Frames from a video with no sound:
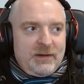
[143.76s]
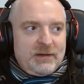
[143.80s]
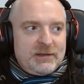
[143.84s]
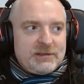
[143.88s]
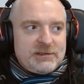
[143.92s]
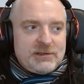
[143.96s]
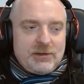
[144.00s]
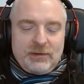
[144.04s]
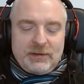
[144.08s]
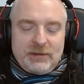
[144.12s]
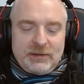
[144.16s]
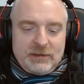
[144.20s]

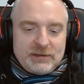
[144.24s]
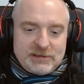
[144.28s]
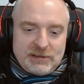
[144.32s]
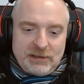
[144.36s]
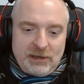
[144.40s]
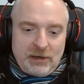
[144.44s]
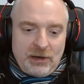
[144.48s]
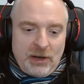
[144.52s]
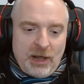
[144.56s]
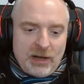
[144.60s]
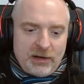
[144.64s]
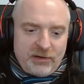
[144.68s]
So there's
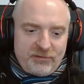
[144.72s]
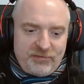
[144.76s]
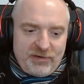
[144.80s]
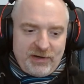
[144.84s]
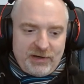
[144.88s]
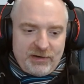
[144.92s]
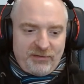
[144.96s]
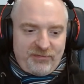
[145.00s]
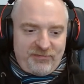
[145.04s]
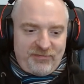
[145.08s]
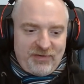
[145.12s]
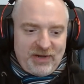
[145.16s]
a lot of
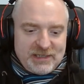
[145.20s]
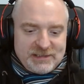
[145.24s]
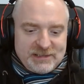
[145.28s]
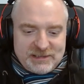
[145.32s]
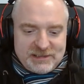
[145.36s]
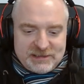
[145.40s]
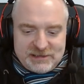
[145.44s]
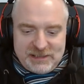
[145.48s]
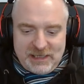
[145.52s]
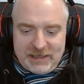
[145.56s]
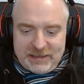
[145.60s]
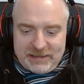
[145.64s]
little
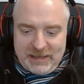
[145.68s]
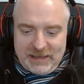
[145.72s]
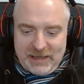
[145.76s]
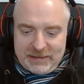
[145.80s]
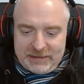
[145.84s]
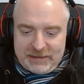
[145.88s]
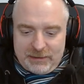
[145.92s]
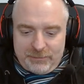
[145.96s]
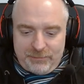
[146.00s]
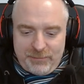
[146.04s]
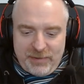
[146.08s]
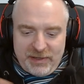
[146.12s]
facets like
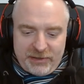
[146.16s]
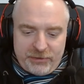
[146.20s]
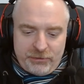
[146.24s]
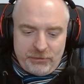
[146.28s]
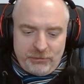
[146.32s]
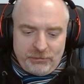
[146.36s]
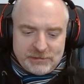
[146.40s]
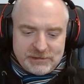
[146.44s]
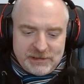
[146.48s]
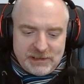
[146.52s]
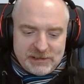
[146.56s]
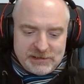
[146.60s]
that make
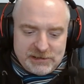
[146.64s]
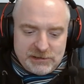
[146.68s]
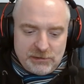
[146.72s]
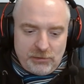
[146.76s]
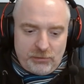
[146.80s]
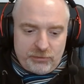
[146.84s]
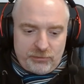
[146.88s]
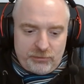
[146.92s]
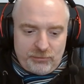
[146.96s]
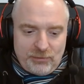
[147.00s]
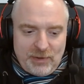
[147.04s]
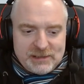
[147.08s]
news
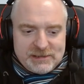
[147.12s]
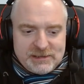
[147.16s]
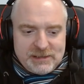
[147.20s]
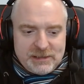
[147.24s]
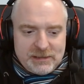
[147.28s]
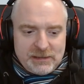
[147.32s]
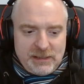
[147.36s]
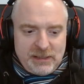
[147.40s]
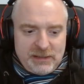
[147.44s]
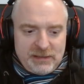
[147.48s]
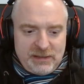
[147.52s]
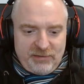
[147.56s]
SEO
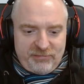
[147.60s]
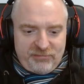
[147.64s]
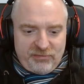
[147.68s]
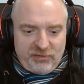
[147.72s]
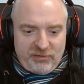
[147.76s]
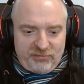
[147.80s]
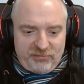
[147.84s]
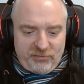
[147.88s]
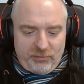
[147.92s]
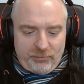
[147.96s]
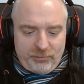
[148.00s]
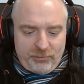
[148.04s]
drastically
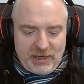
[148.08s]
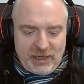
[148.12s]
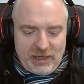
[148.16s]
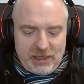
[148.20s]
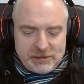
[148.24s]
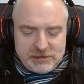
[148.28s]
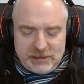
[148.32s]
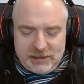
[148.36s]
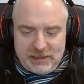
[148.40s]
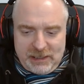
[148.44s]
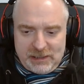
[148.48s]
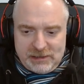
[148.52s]
different from
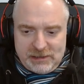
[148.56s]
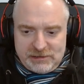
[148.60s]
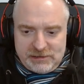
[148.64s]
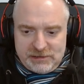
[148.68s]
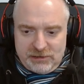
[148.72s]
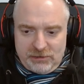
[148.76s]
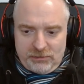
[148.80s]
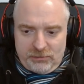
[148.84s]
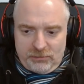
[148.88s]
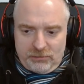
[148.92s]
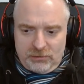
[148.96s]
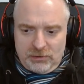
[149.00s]
classic
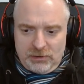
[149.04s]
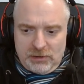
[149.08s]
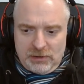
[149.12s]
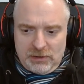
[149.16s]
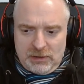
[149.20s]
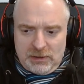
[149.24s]
SEO.